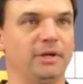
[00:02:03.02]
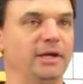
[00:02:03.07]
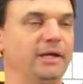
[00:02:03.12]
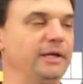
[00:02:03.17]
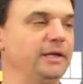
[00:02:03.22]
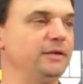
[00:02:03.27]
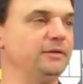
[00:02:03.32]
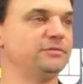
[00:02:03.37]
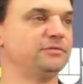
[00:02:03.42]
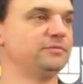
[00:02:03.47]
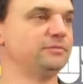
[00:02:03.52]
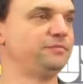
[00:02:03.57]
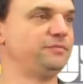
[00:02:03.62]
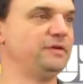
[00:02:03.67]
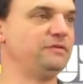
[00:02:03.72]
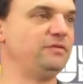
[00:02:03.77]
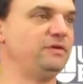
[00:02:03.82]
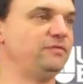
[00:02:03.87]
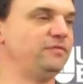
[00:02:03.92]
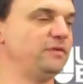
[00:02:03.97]
plays,
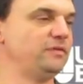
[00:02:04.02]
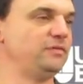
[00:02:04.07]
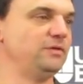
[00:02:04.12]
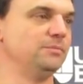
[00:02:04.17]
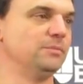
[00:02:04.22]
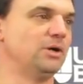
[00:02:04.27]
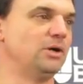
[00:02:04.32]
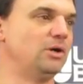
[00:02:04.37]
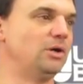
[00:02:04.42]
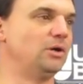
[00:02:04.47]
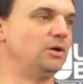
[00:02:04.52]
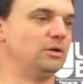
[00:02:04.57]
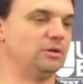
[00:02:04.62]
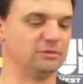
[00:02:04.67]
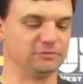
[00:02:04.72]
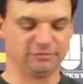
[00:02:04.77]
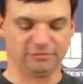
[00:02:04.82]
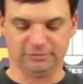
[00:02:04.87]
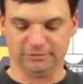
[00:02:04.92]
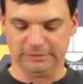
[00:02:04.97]
50-50
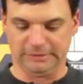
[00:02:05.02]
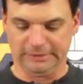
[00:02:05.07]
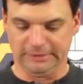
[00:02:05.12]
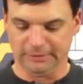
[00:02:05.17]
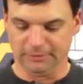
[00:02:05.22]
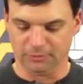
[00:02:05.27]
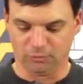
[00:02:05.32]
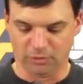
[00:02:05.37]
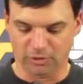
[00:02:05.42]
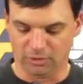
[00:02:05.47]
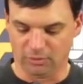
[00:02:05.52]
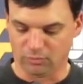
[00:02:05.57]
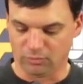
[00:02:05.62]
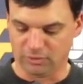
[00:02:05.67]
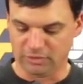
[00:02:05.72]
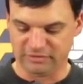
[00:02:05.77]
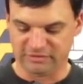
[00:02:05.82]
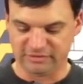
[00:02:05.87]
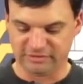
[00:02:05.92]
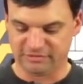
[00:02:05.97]
balls,
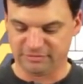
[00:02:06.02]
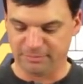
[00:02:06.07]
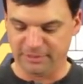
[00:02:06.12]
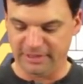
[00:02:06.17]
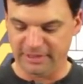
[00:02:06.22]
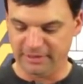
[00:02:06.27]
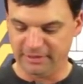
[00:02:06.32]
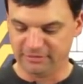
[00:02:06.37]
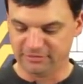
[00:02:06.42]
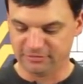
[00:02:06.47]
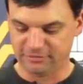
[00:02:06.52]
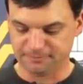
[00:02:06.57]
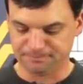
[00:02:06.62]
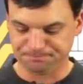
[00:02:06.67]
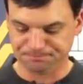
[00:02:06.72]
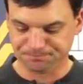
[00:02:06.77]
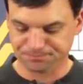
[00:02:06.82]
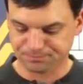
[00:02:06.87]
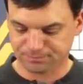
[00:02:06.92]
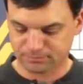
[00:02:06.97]
one-on-ones in space.
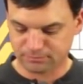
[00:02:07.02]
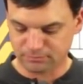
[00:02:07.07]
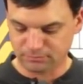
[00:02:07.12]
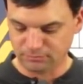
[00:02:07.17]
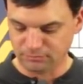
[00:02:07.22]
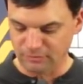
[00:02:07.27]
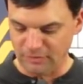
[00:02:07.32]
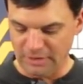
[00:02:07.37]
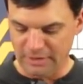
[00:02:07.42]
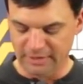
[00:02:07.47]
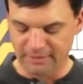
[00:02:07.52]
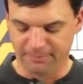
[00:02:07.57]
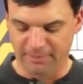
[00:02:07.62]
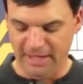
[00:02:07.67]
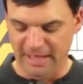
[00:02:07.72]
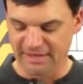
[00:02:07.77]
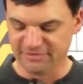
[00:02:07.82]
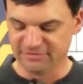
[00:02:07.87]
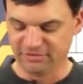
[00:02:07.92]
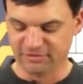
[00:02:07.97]
And the
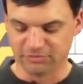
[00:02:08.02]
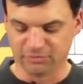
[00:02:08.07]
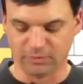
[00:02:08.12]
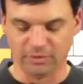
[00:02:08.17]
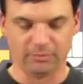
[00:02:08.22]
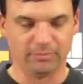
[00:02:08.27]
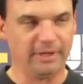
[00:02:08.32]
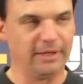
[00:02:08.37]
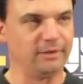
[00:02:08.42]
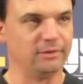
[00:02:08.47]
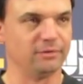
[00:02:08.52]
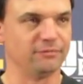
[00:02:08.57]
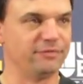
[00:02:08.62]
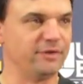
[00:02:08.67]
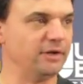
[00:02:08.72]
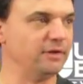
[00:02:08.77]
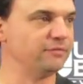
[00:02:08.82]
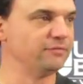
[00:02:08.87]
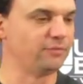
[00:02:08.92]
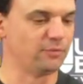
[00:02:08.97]
positives, we were better on
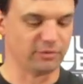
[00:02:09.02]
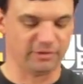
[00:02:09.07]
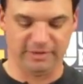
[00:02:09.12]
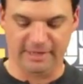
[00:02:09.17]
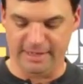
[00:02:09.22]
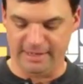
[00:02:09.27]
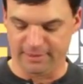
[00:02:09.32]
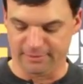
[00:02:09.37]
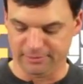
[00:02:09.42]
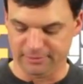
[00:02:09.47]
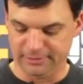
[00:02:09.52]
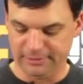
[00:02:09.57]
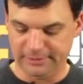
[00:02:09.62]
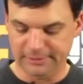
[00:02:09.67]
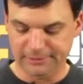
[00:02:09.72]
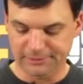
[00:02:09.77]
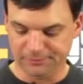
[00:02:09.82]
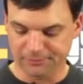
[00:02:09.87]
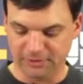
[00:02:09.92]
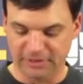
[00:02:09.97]
third and fourth down.
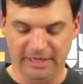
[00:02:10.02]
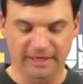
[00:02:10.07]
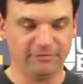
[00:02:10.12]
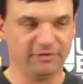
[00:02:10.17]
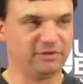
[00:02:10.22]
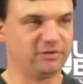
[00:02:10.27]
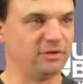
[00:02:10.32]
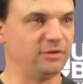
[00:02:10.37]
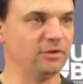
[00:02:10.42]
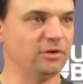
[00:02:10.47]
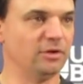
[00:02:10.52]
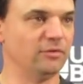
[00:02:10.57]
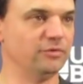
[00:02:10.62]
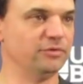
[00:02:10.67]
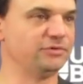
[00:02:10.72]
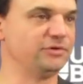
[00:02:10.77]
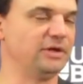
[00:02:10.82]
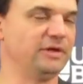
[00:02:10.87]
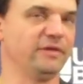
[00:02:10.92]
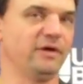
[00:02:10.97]
We didn't have any
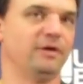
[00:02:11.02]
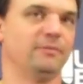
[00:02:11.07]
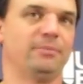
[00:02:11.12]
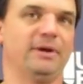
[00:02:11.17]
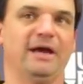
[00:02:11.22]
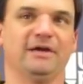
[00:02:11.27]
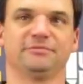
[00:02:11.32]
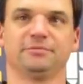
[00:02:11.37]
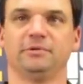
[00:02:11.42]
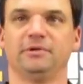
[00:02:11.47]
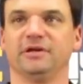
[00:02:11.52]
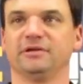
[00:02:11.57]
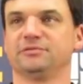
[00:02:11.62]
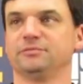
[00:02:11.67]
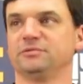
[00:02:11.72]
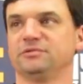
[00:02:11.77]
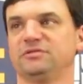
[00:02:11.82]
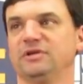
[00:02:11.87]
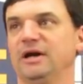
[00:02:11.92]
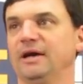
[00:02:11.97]
turnovers. And I thought our pass
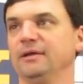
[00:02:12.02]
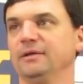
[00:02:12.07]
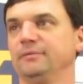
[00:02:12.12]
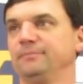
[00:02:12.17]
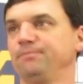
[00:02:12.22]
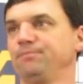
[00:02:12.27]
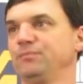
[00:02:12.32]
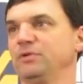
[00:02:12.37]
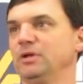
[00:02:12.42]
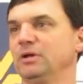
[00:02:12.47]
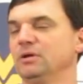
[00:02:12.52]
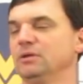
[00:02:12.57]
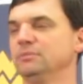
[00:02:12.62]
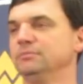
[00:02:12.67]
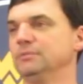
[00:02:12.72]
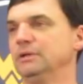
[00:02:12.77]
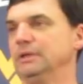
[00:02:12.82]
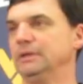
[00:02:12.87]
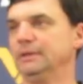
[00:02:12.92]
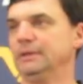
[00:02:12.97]
protection was solid, you
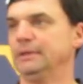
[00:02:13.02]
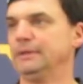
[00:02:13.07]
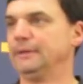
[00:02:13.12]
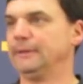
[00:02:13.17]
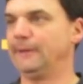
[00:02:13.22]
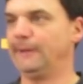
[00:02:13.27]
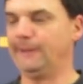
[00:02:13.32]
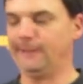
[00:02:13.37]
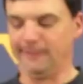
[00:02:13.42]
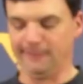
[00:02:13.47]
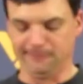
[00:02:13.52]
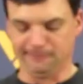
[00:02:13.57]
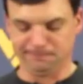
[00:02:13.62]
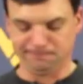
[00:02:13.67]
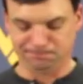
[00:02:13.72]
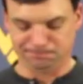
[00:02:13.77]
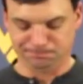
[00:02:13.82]
know.